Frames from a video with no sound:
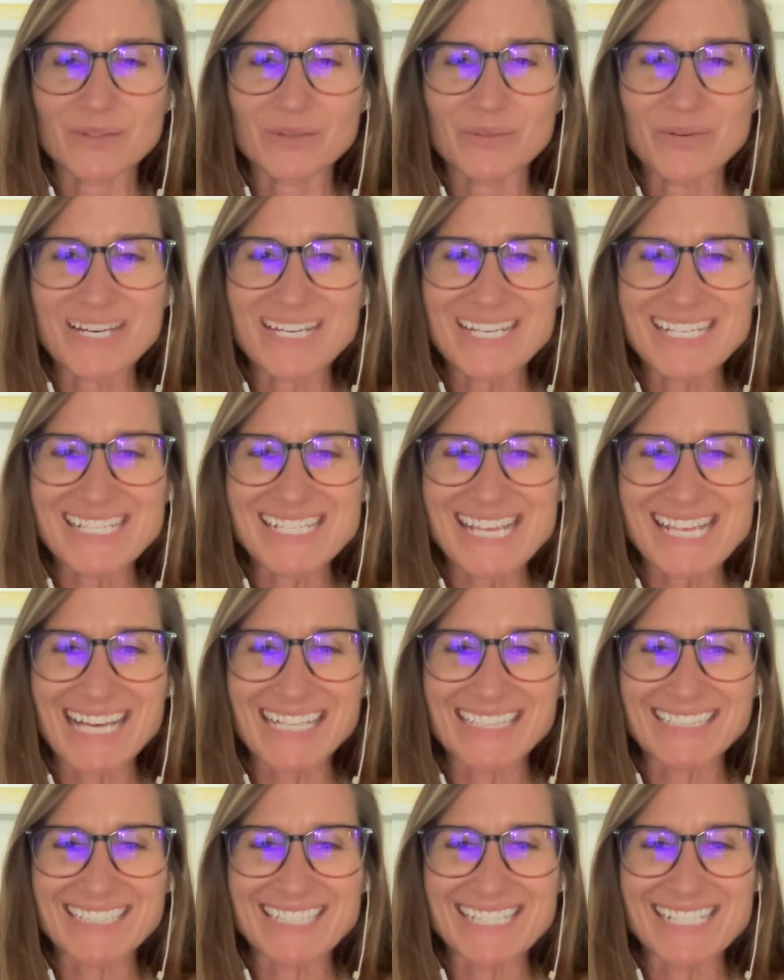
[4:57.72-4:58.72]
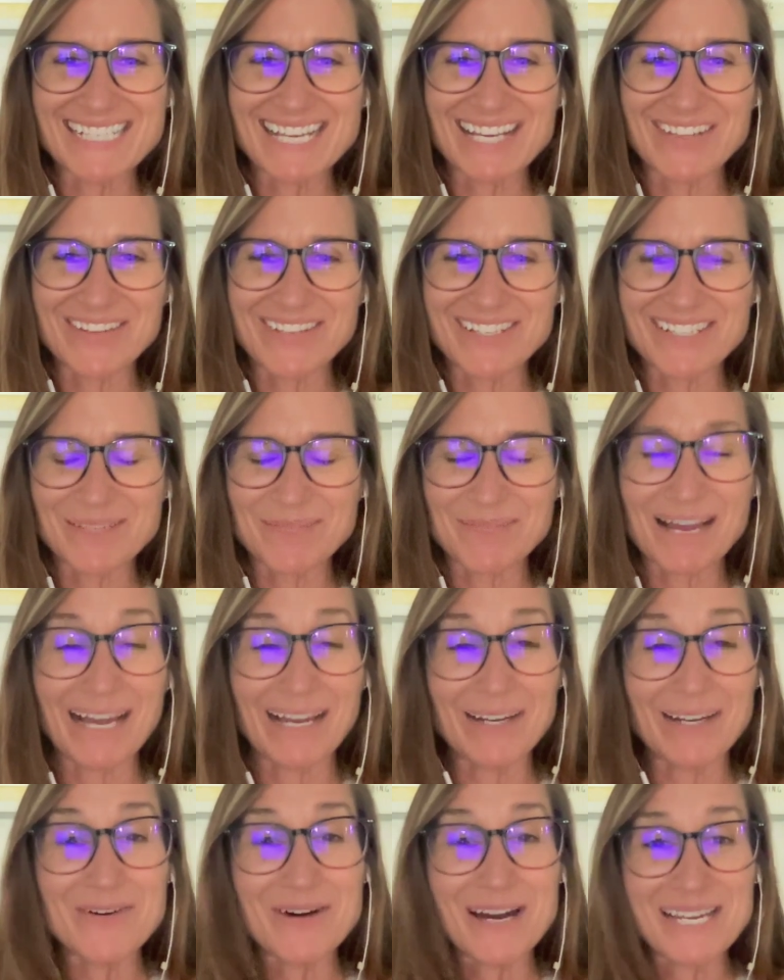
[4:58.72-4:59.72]
what exactly is healthism?
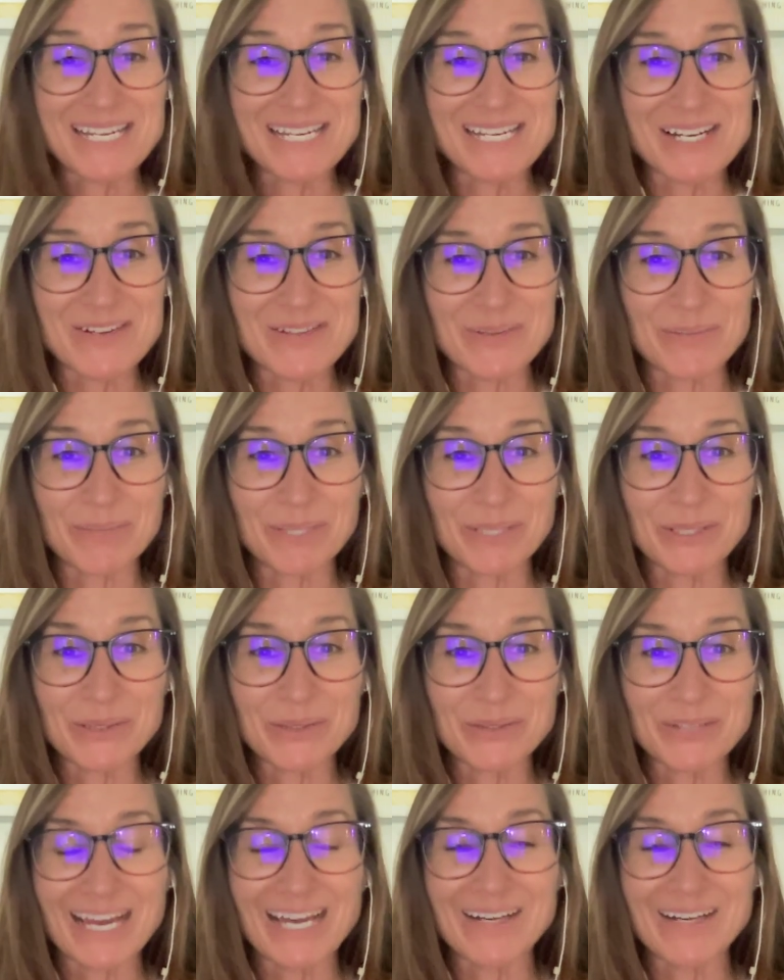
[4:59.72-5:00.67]
I know I can hear the bone.